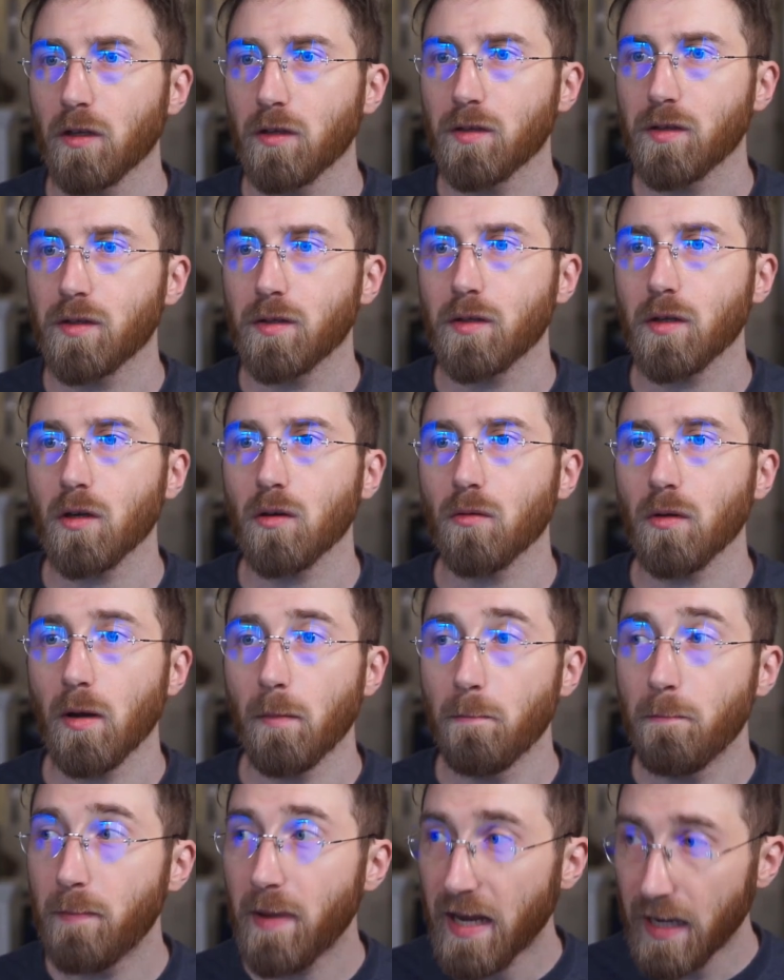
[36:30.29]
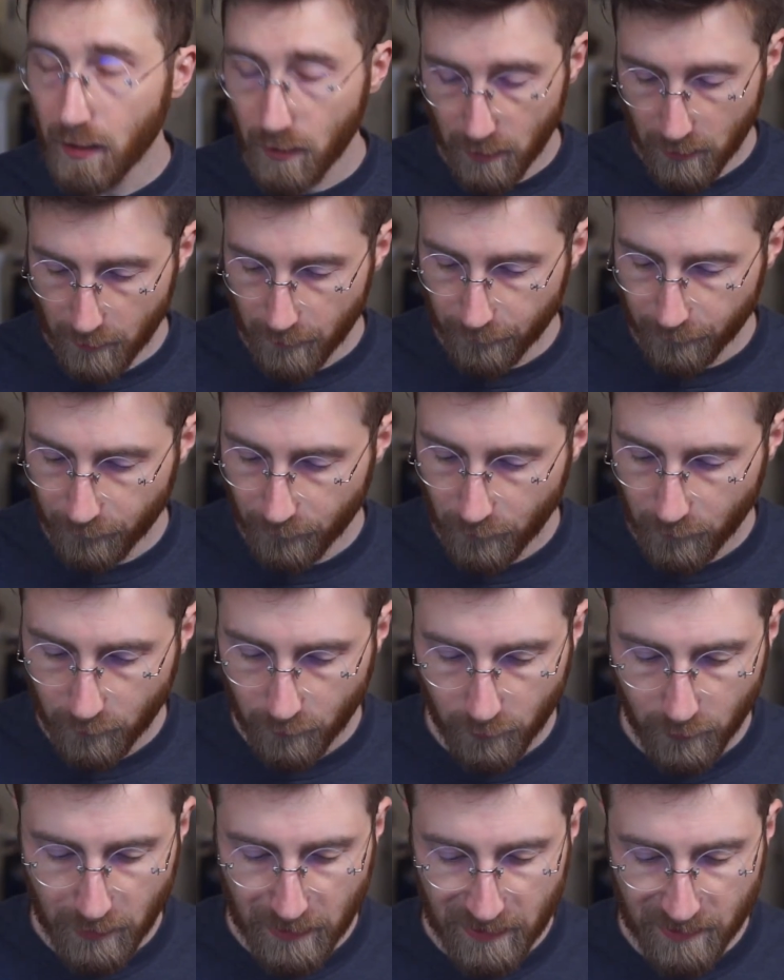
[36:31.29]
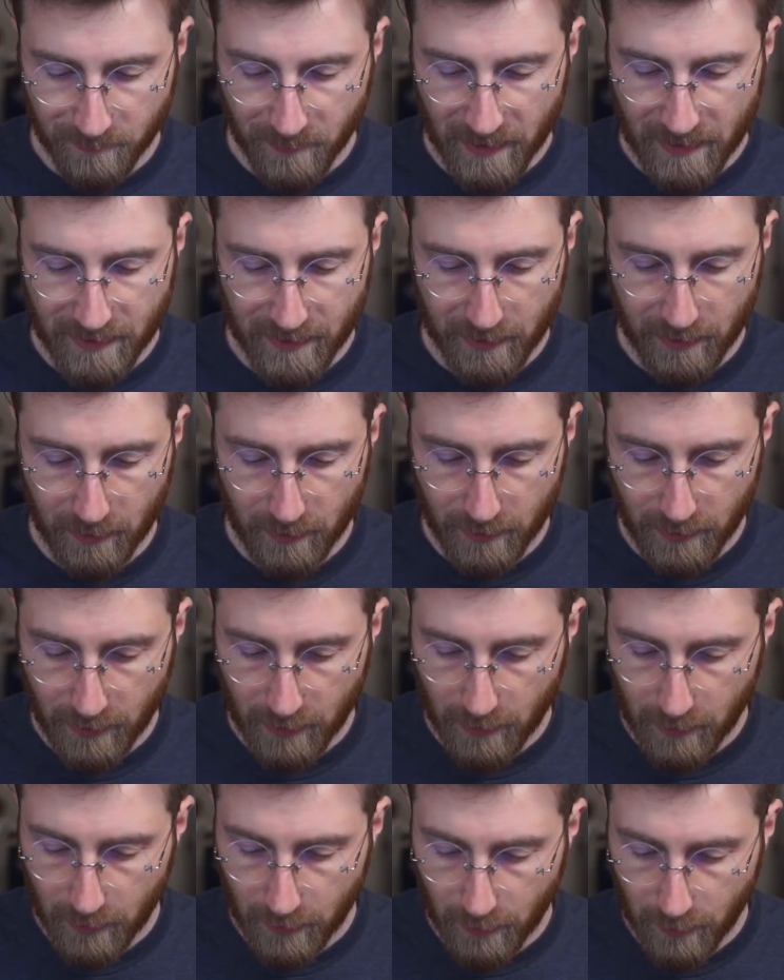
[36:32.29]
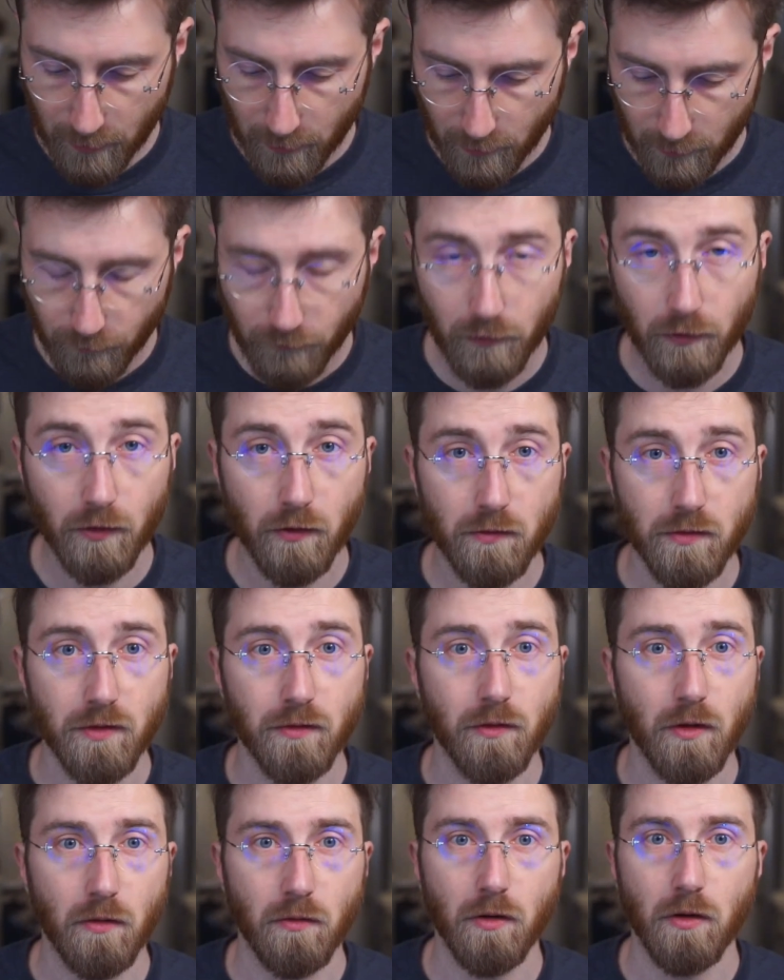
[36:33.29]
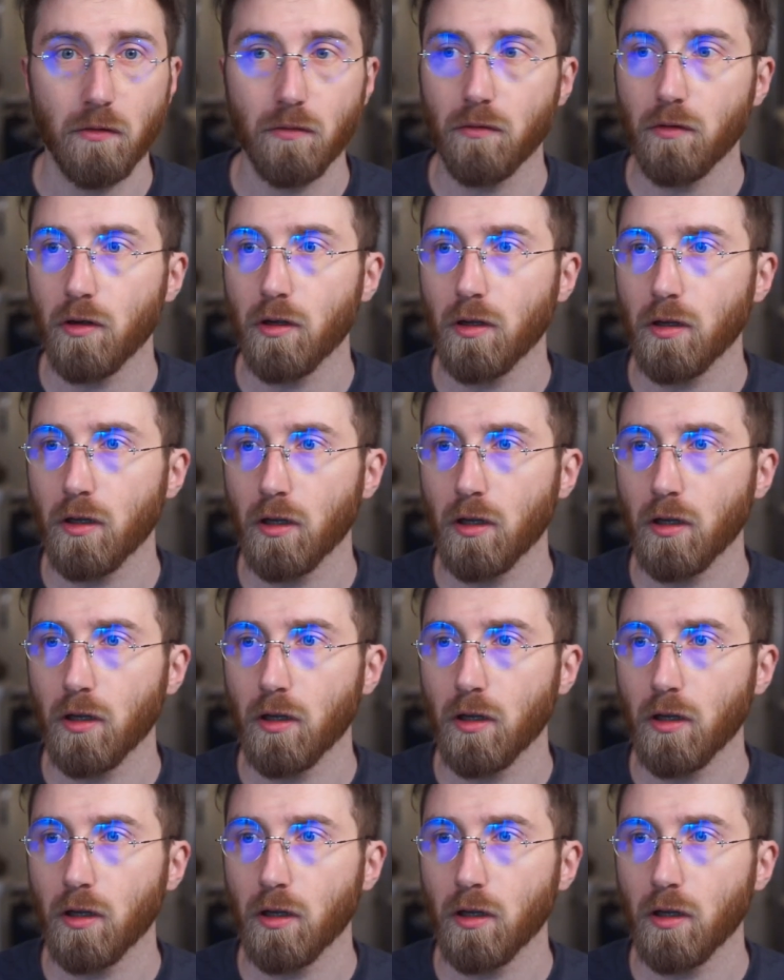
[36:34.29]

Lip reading: So a bailiff is basically, for those who don't know,